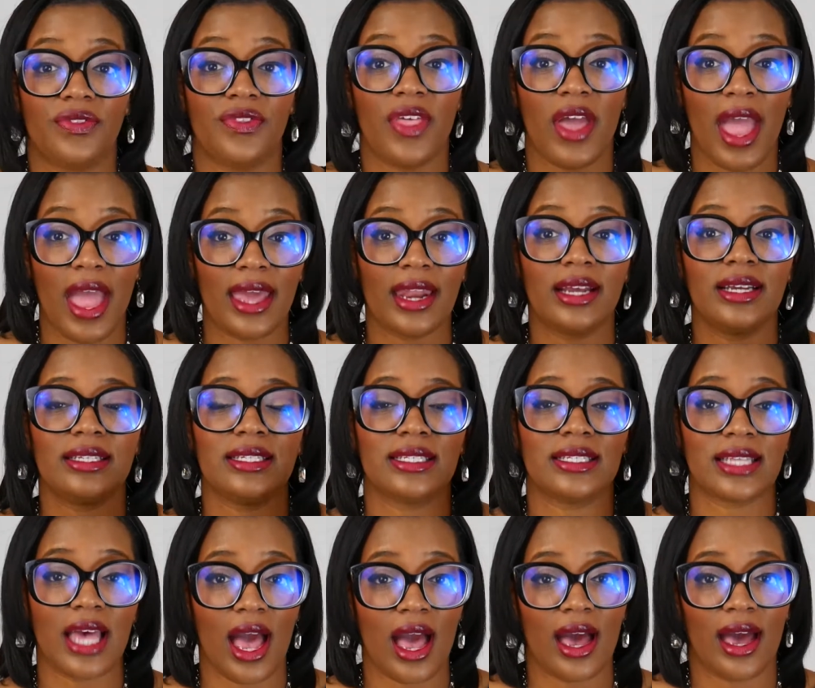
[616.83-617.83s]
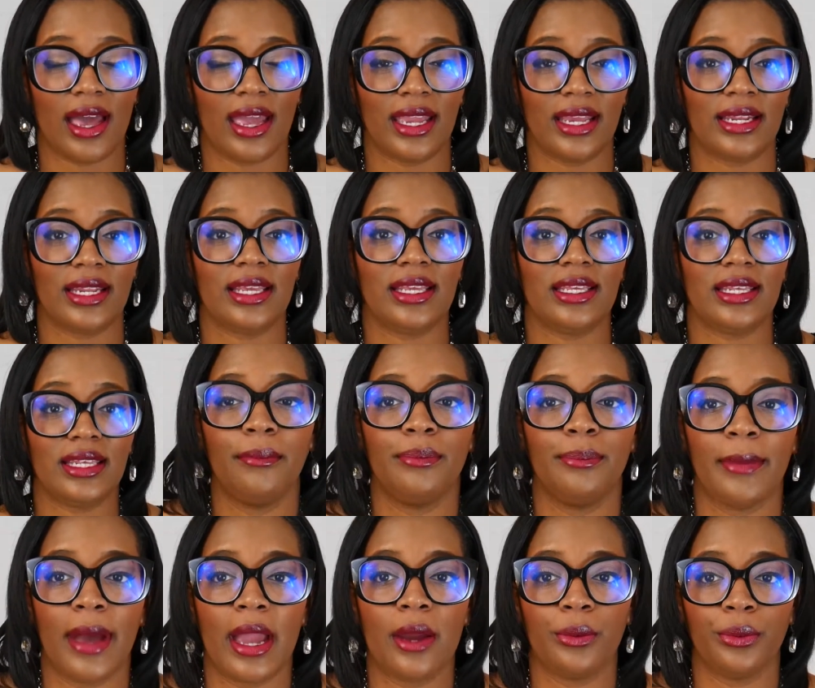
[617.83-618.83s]
That aside,
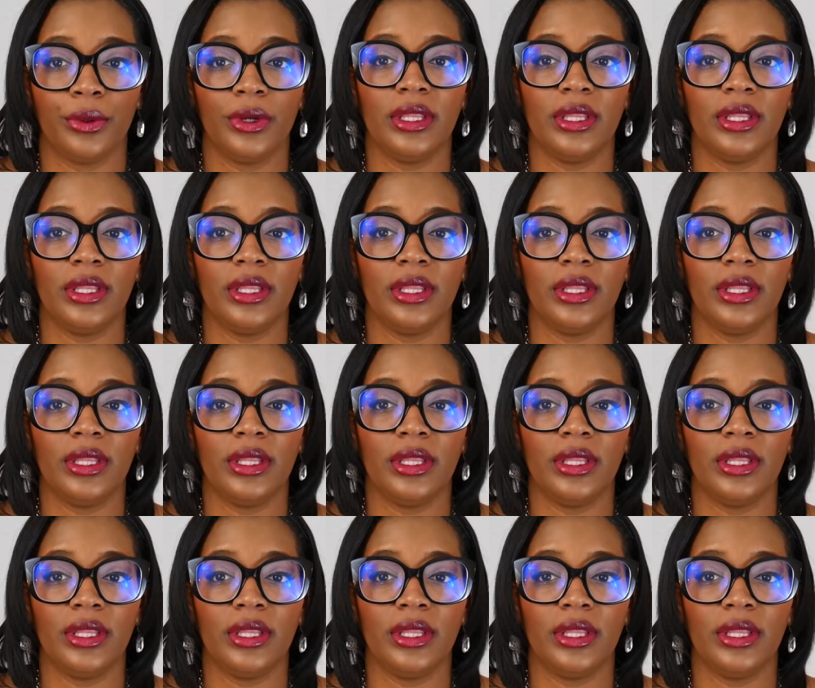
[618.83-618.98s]
my